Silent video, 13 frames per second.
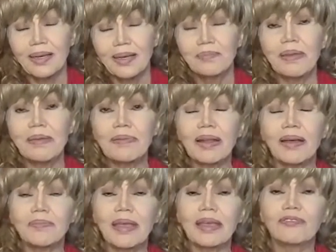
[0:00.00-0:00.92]
People
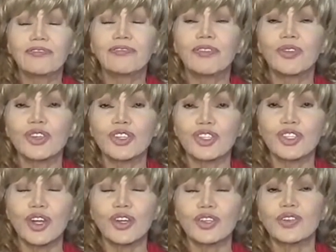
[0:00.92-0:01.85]
are being forced
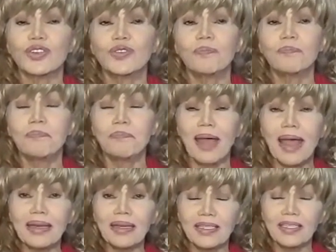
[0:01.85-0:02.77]
onto
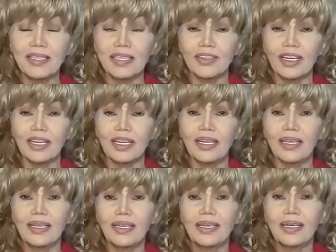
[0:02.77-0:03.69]
mandatory
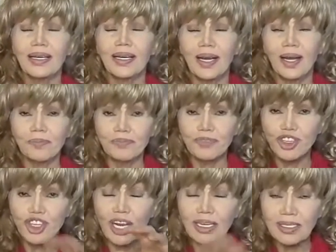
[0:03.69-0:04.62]

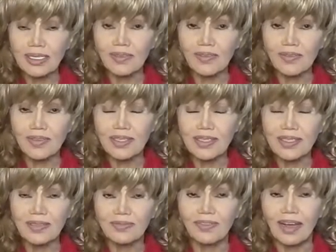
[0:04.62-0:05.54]
objective
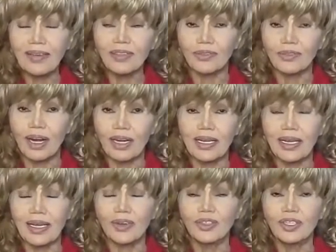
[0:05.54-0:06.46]
survival
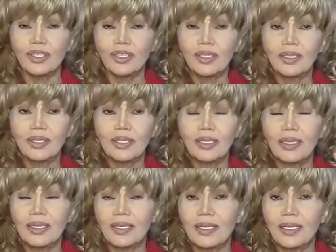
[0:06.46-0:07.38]
rundown
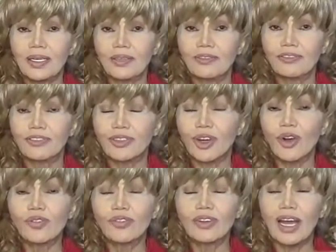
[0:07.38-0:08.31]
for
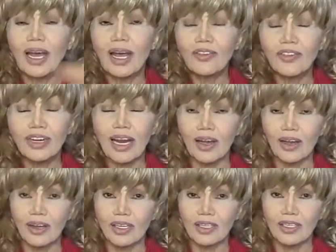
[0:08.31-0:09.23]
over 100
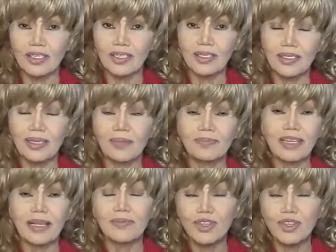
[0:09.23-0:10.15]
hours,
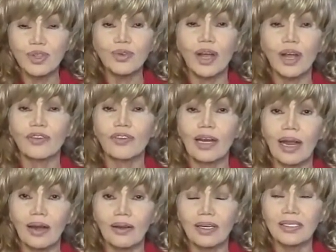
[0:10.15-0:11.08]
sometimes 200
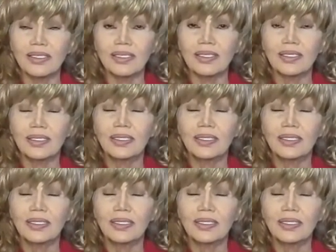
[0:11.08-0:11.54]
hours.